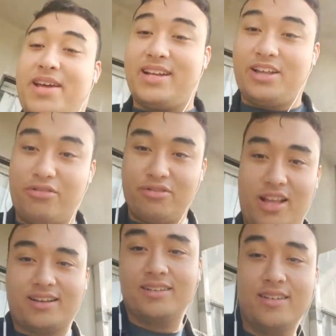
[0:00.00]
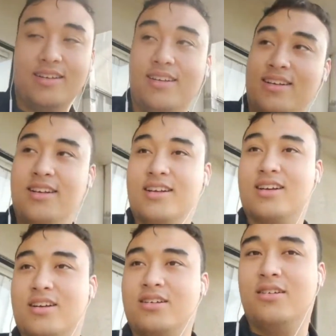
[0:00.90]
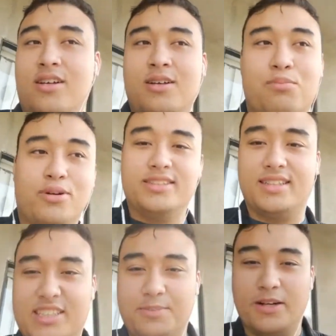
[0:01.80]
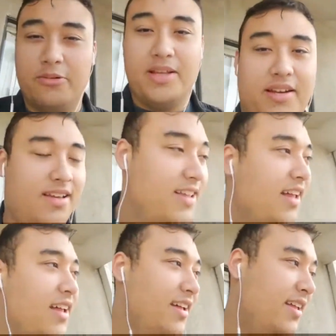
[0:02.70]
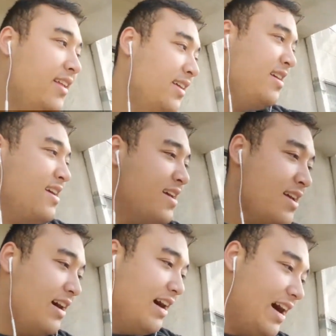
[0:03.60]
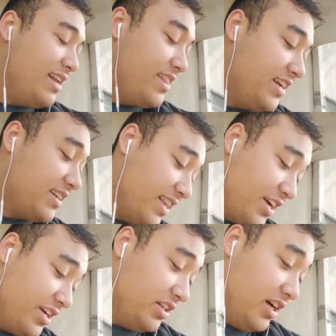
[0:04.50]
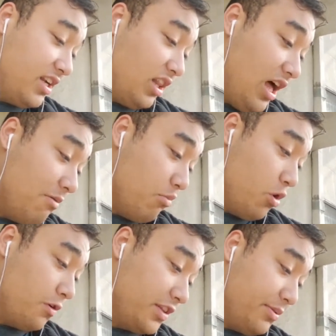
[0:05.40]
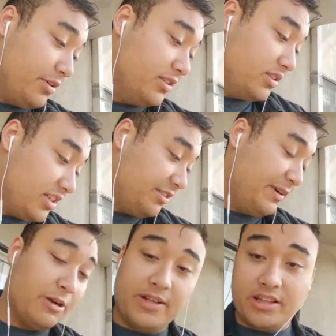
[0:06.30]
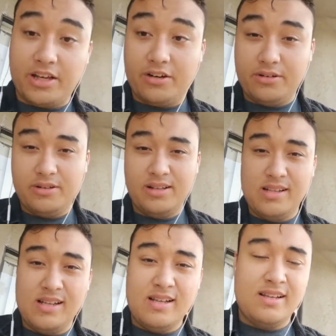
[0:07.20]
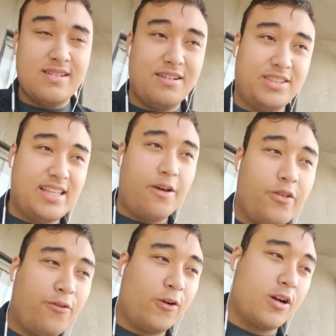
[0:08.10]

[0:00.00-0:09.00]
being in a like prison experiment. I think they could have done a lot more with the prison experiment, though. It was definitely for